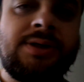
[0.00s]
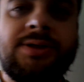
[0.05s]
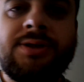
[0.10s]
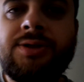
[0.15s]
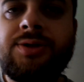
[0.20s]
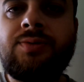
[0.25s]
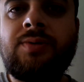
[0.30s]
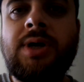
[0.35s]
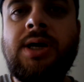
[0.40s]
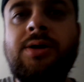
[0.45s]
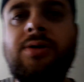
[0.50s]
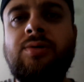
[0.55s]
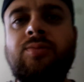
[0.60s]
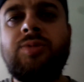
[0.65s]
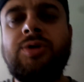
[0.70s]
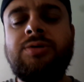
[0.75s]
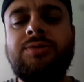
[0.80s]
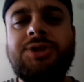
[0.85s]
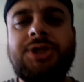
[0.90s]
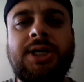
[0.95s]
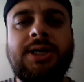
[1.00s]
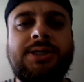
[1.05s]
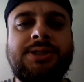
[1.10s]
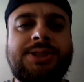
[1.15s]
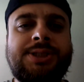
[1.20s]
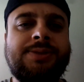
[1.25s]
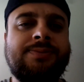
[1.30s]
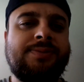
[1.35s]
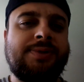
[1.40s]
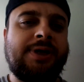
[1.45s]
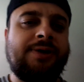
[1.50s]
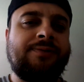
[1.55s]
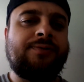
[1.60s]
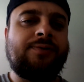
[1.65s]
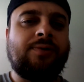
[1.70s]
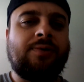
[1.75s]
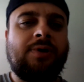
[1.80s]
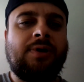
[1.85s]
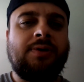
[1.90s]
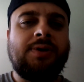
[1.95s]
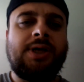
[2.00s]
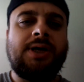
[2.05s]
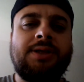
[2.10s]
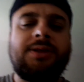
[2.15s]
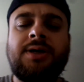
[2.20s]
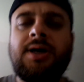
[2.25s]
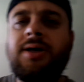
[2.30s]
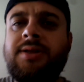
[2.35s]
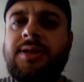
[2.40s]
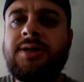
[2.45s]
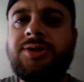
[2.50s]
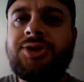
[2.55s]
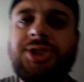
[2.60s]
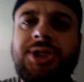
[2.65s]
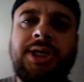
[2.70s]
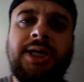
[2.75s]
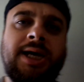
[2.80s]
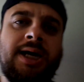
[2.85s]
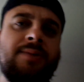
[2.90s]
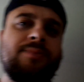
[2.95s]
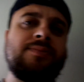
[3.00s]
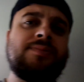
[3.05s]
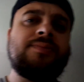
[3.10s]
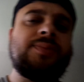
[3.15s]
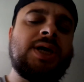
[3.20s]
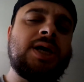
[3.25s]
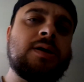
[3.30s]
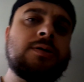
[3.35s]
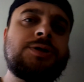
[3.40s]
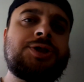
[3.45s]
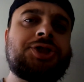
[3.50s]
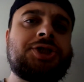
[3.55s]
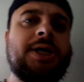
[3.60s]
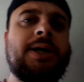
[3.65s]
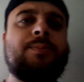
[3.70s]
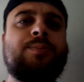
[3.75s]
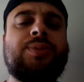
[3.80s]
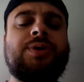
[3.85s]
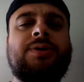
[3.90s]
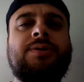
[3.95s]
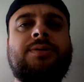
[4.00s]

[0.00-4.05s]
Toronto Blue Jays. After all they've done, the GM bail ship.